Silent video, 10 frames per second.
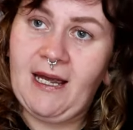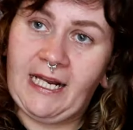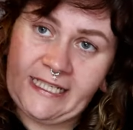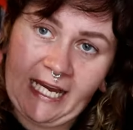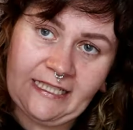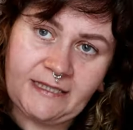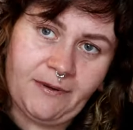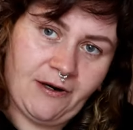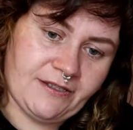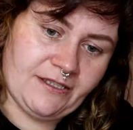and you get this
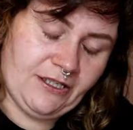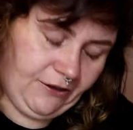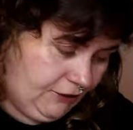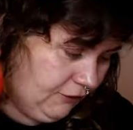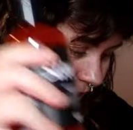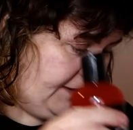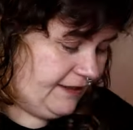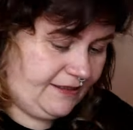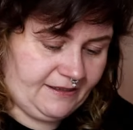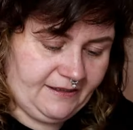box, you're going to love
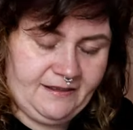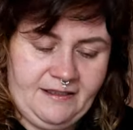this.